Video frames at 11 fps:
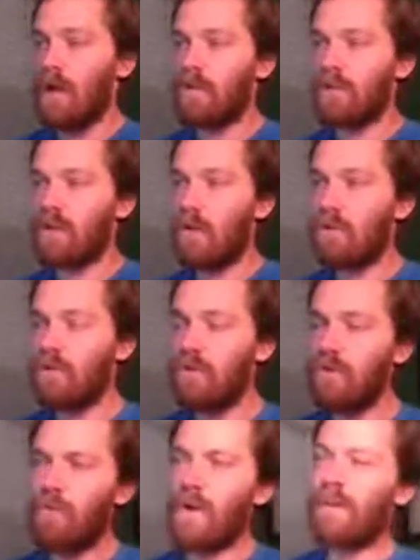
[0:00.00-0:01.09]
So
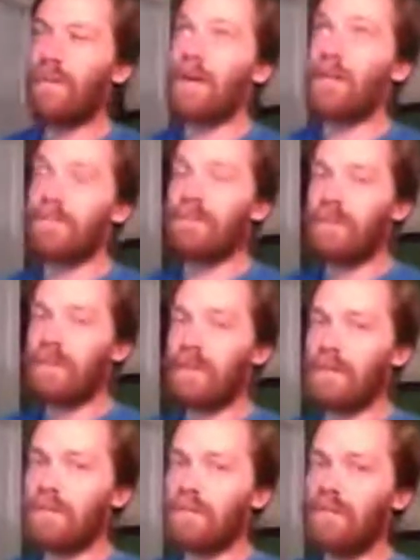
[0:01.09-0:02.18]
new with, I
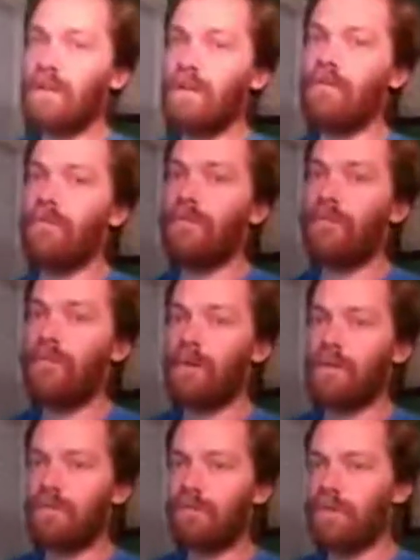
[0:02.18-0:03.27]
think, the
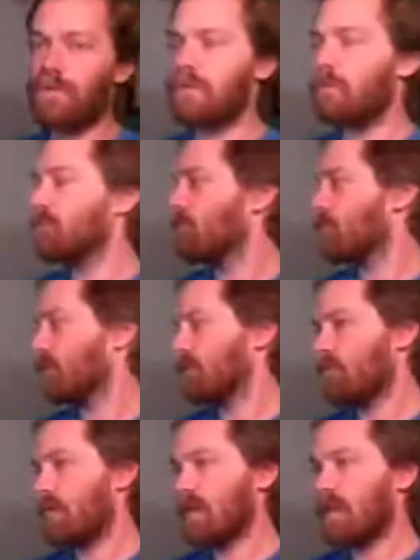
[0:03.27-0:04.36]
first version of
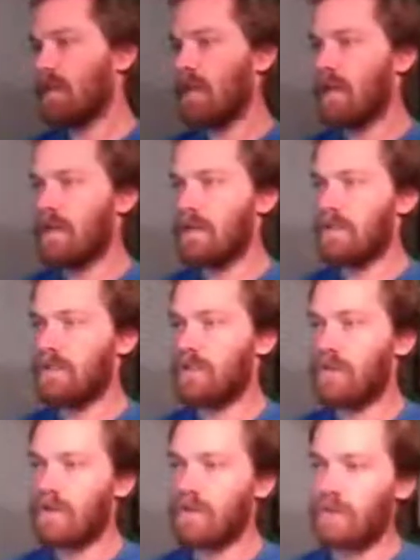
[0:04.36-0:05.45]
2020
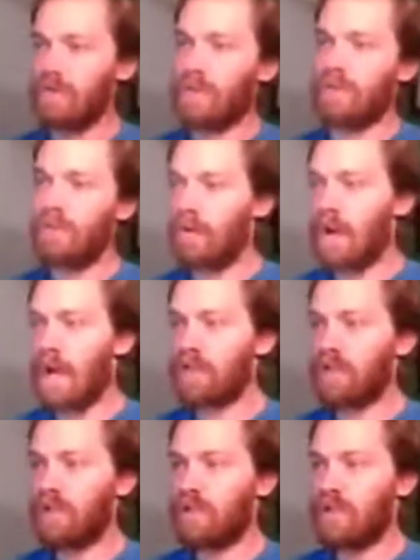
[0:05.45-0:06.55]
is Solution Explorer
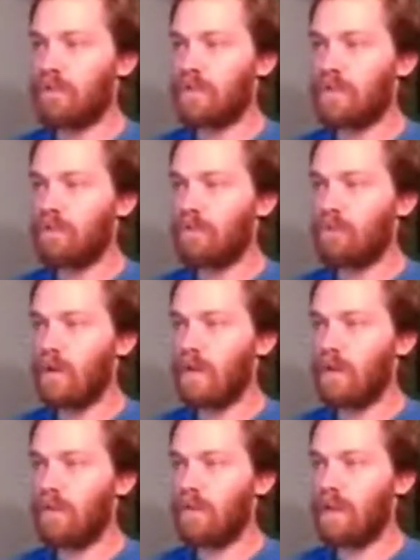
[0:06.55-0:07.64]
actually ships
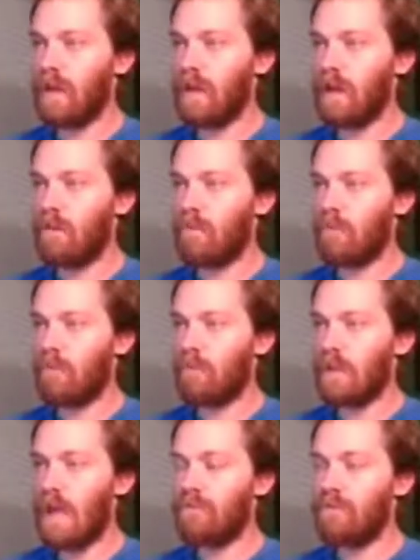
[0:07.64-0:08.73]
with
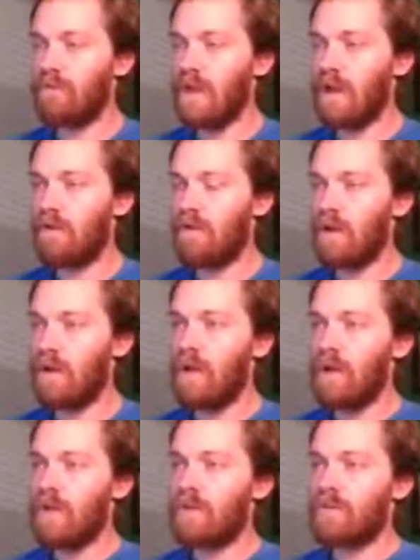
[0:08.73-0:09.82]
LabVIEW now.
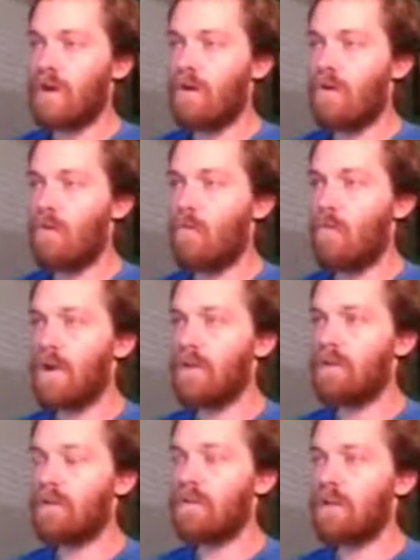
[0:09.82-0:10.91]
So when
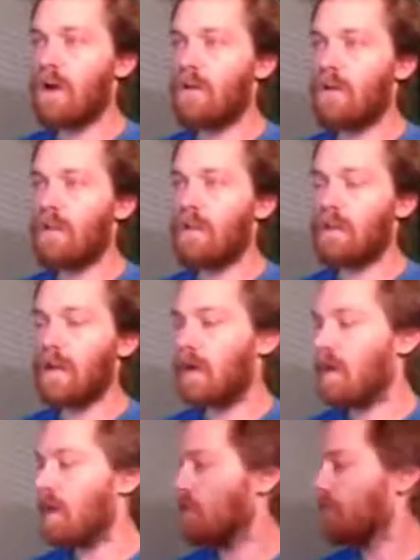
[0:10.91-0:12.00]
you're installing
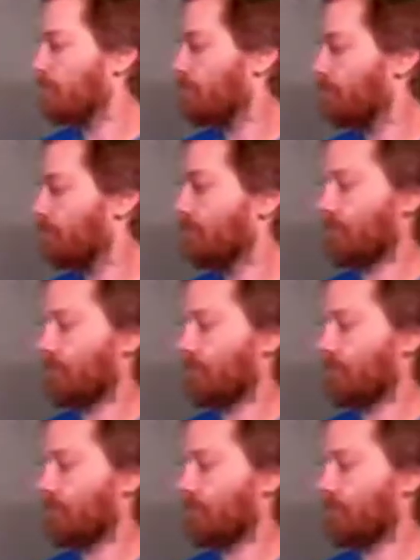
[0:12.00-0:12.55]
LabVIEW,